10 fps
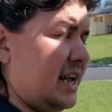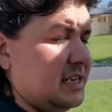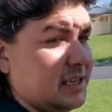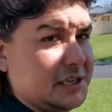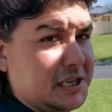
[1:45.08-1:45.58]

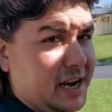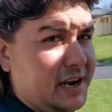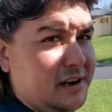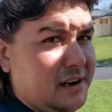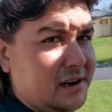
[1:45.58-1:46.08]
catch you in the
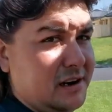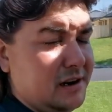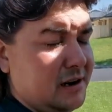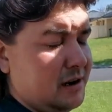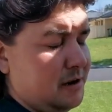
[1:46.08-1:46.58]
shed
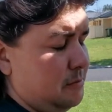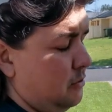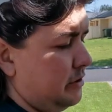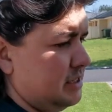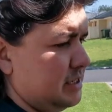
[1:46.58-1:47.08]

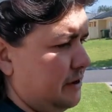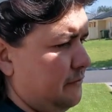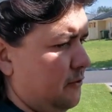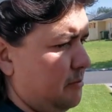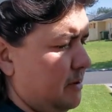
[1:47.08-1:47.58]
pulling a
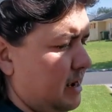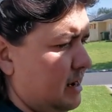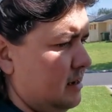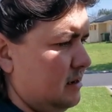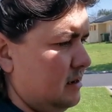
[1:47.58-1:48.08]
C4
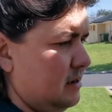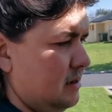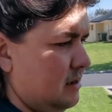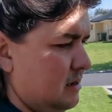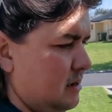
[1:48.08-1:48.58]
apart
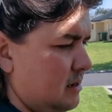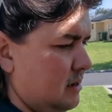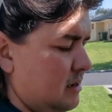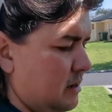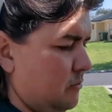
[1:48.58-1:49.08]

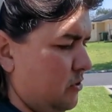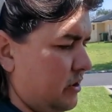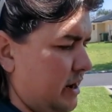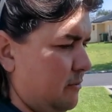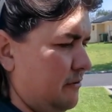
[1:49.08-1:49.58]
and
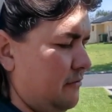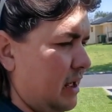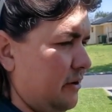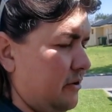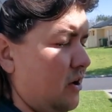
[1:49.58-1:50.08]
working out what
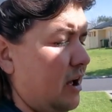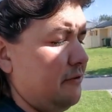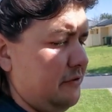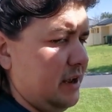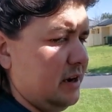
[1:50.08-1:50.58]
failed on it. I have
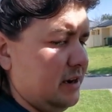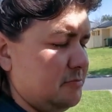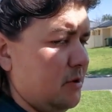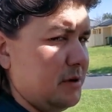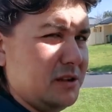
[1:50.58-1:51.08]
a feeling it's
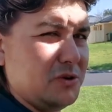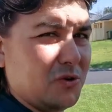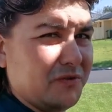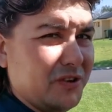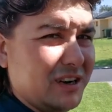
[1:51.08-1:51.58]
probably the
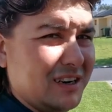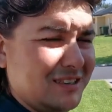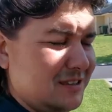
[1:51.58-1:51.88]
torque converter.